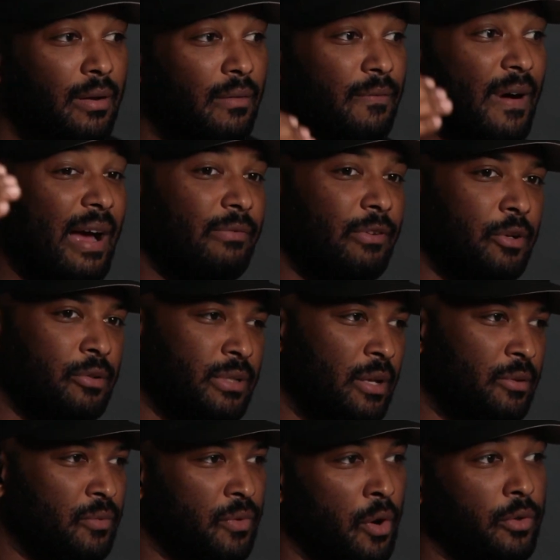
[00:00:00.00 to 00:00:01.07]
5 years
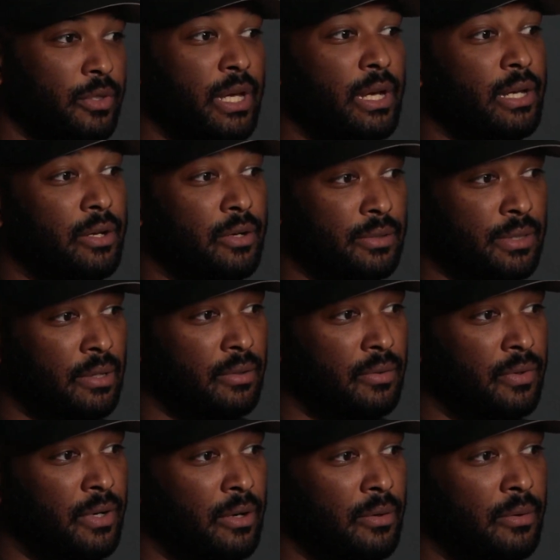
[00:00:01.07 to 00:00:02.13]
down the road, 10 years down the
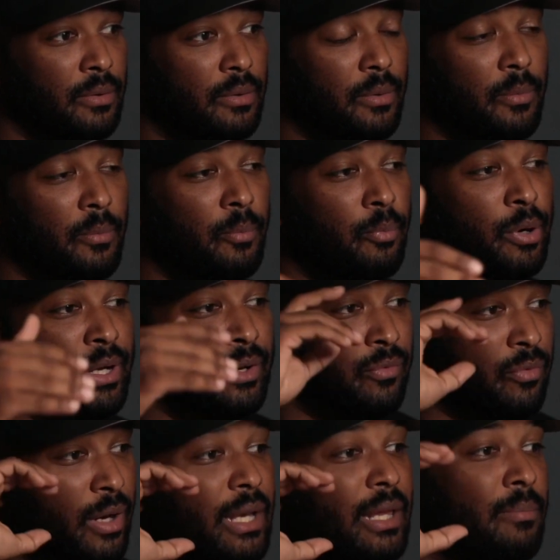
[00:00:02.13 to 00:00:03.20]
road, would it
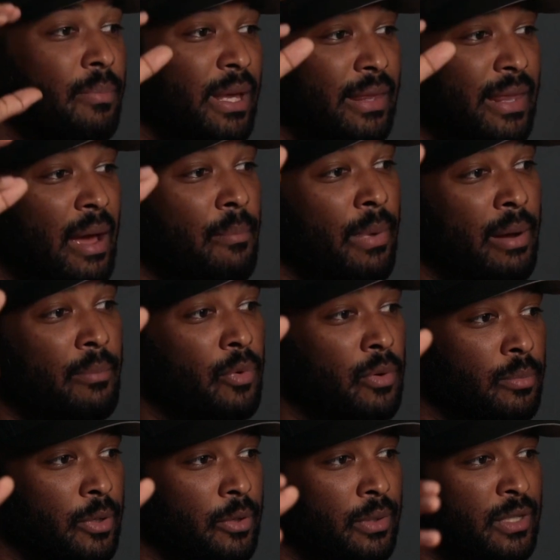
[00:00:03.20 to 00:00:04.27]
really be that
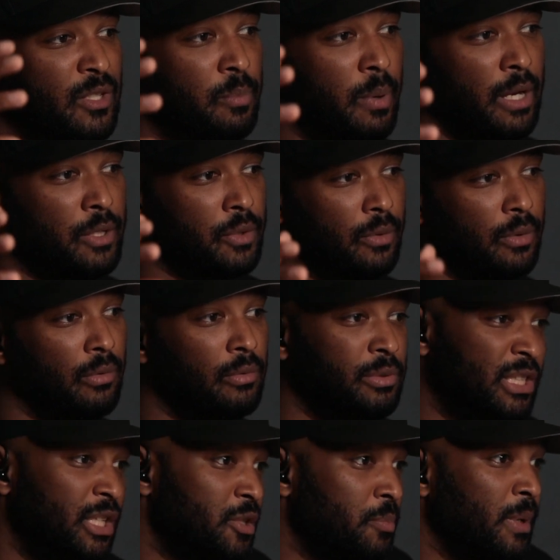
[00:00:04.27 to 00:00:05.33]
memorable and special? Or would
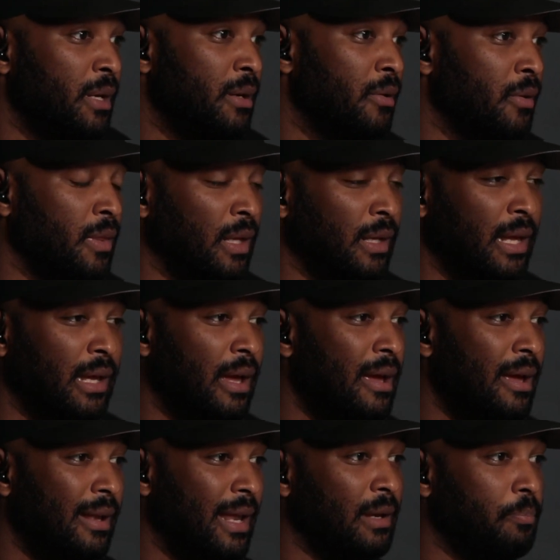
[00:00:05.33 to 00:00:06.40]
it just be another thing?
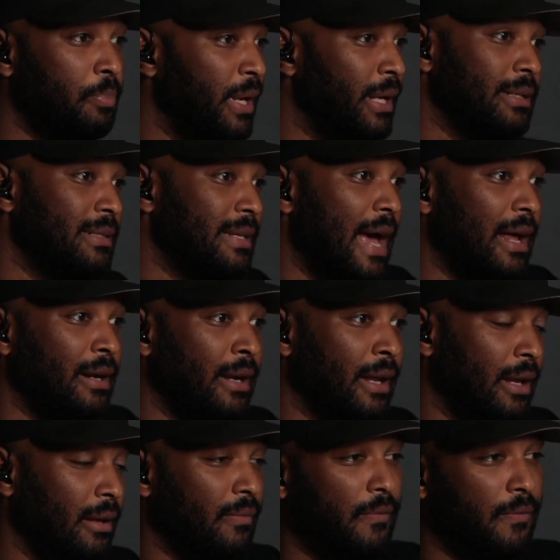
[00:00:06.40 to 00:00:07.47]
Like pick a
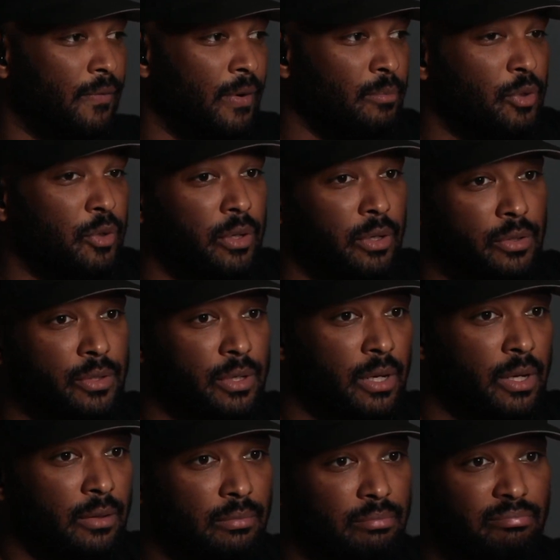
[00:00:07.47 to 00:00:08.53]
Saturday from 2 years
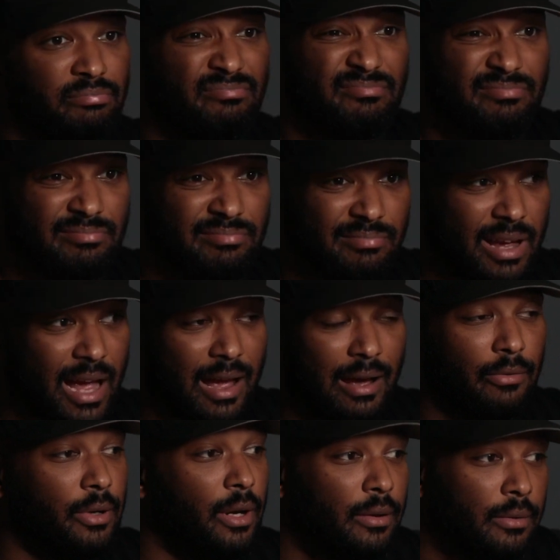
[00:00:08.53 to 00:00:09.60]
ago. I
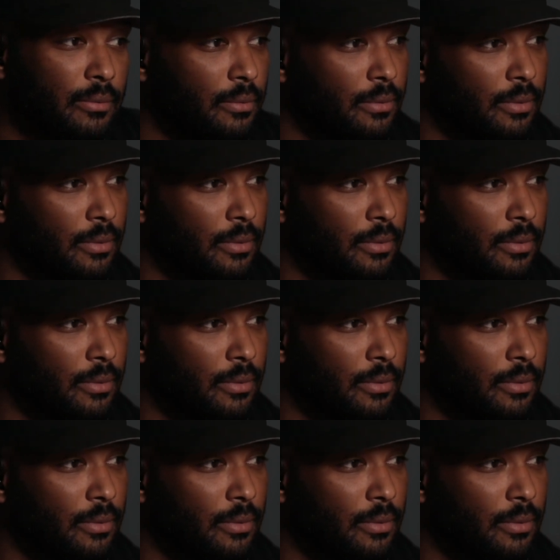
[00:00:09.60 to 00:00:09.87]
don't know.